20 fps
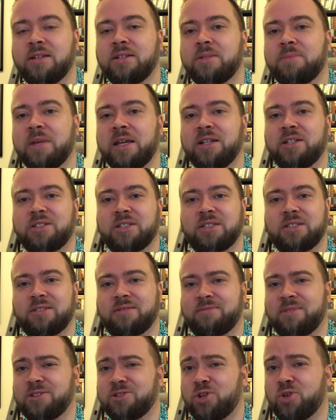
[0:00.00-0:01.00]
And to me, it
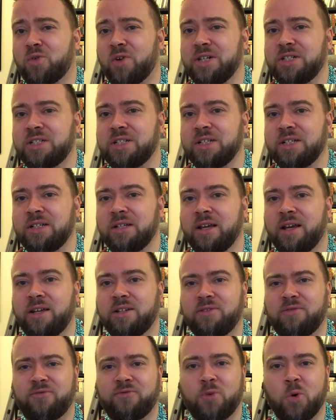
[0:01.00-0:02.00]
just is cringy
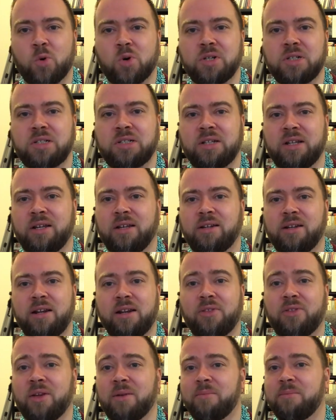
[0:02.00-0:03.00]
and forced and
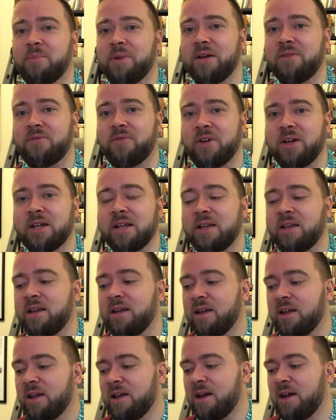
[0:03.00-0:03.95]
anything but funny.